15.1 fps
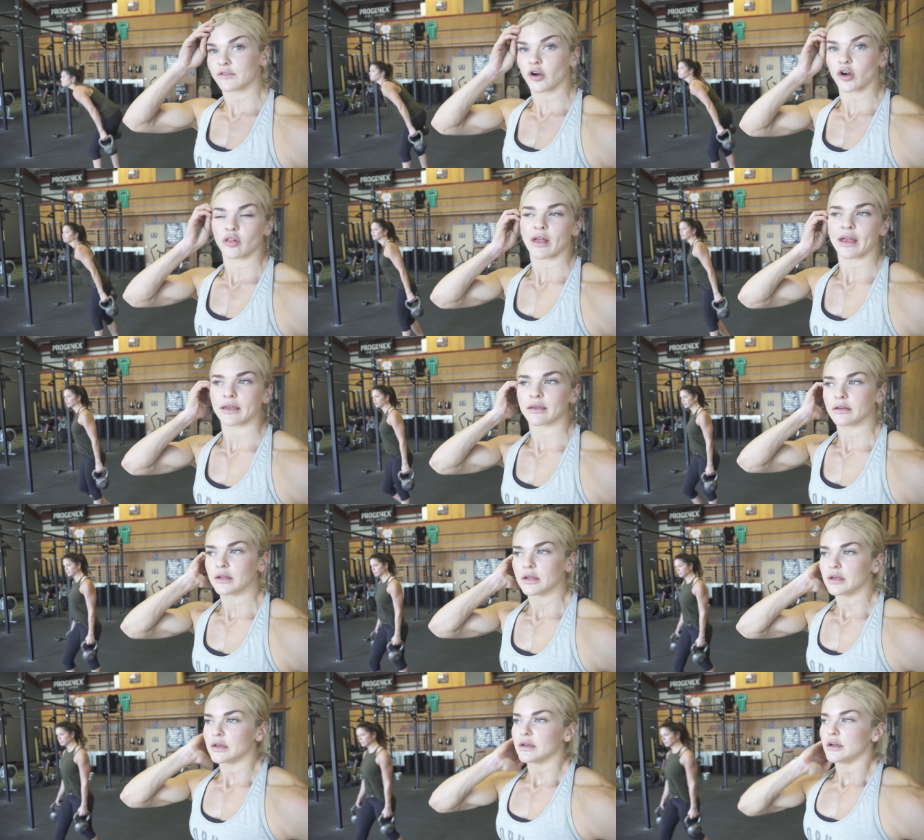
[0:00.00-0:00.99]
or like
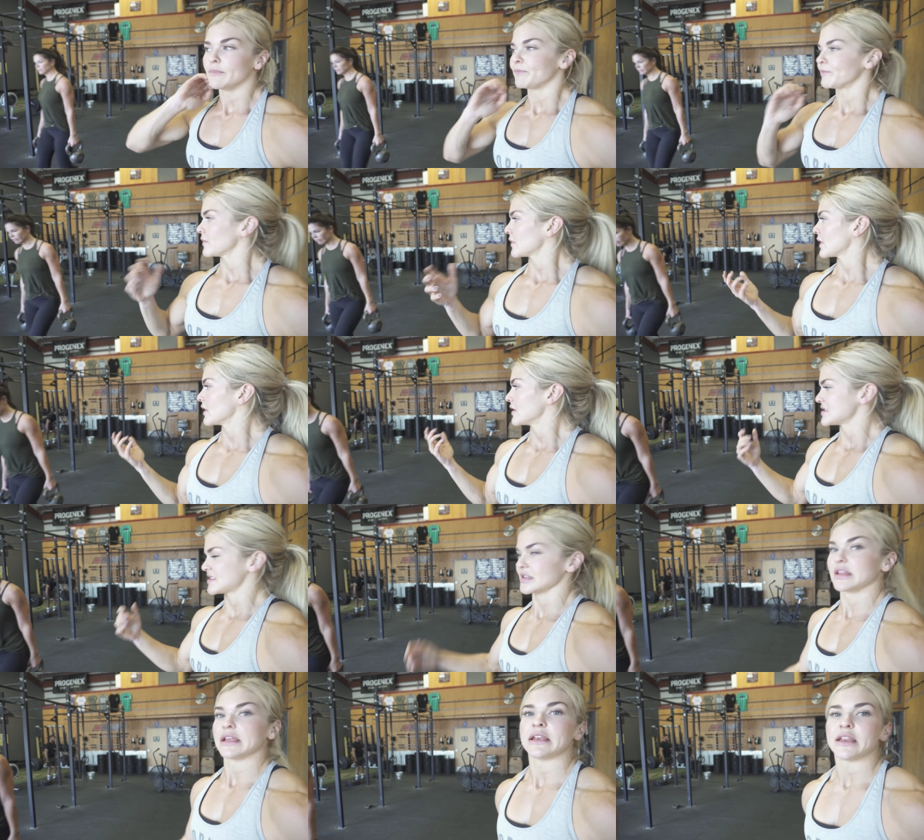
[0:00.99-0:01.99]

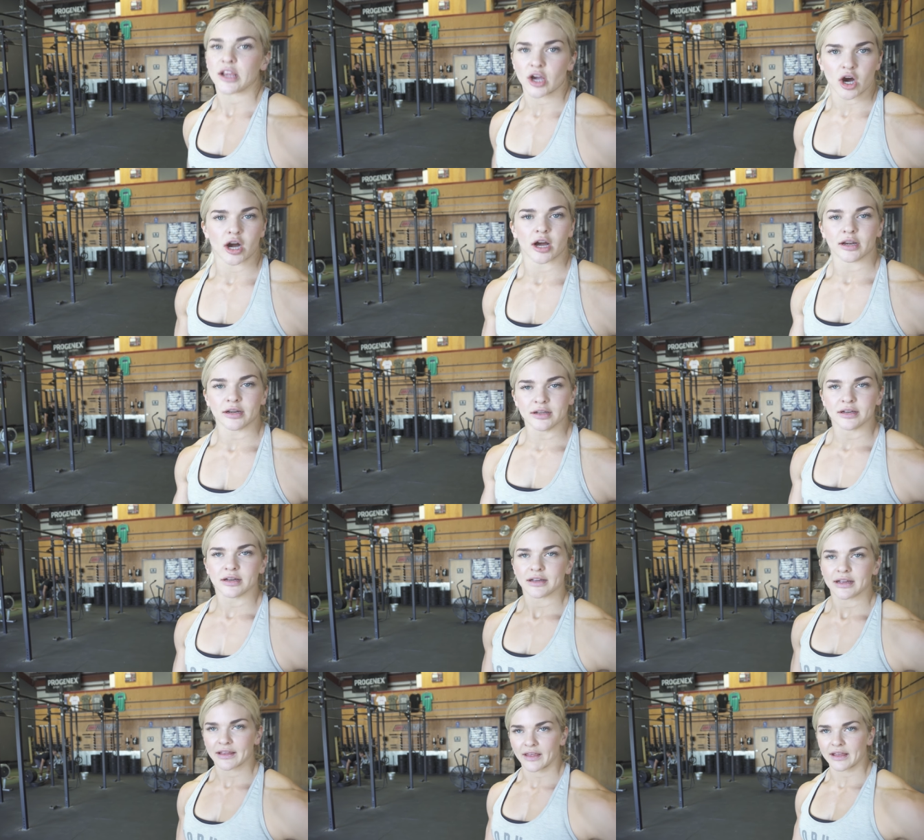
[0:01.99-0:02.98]
Celine Dion,
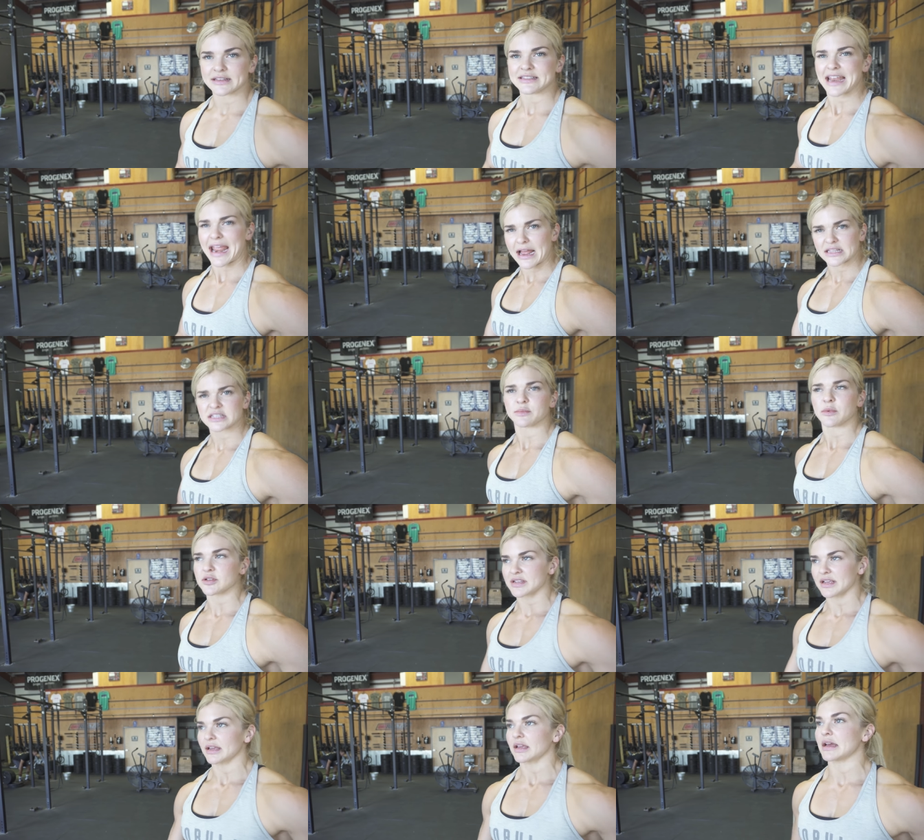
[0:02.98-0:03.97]
and like dance
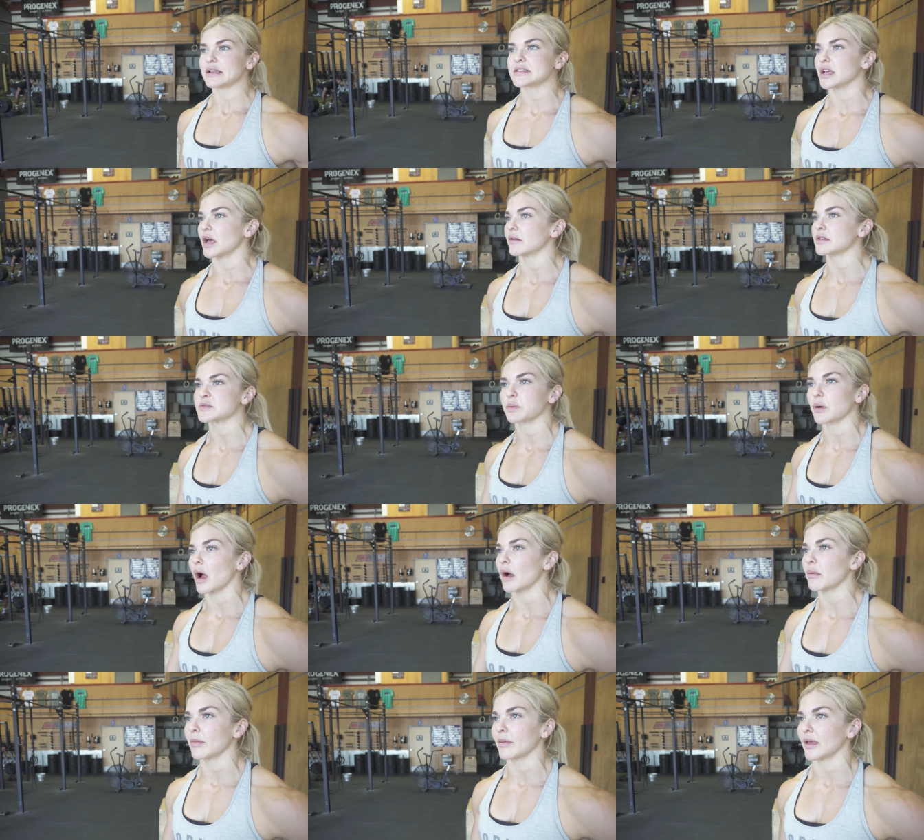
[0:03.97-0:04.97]
music until I was
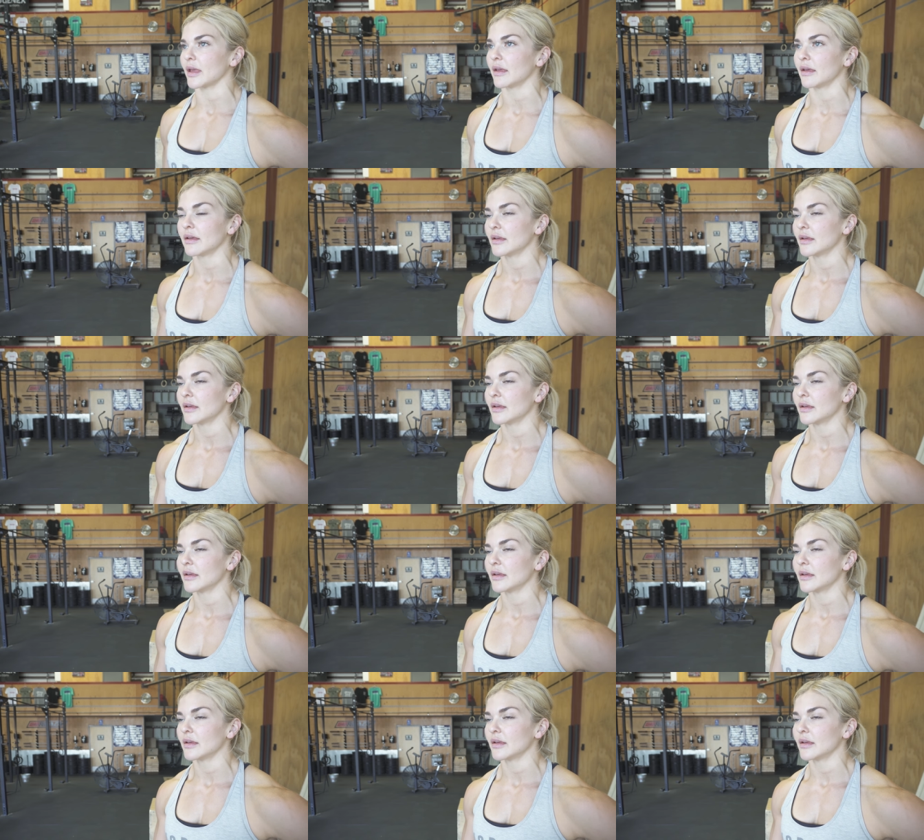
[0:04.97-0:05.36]
probably